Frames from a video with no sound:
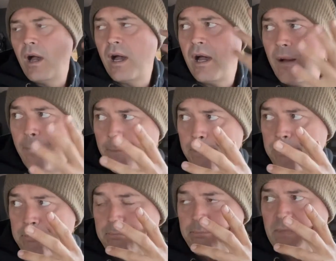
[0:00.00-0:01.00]

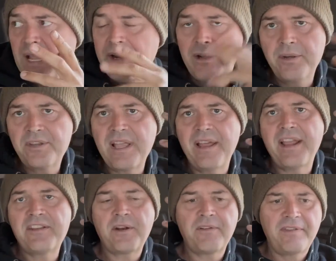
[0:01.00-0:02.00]
I notice that
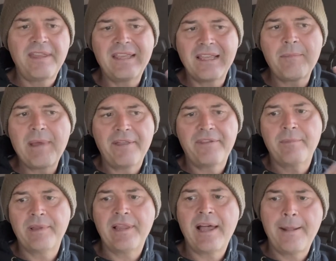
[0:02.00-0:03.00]
I start thinking about
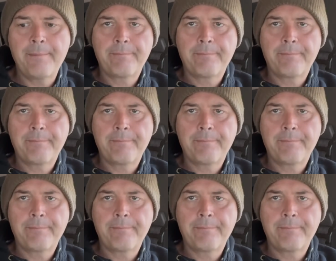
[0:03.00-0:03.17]
them a lot.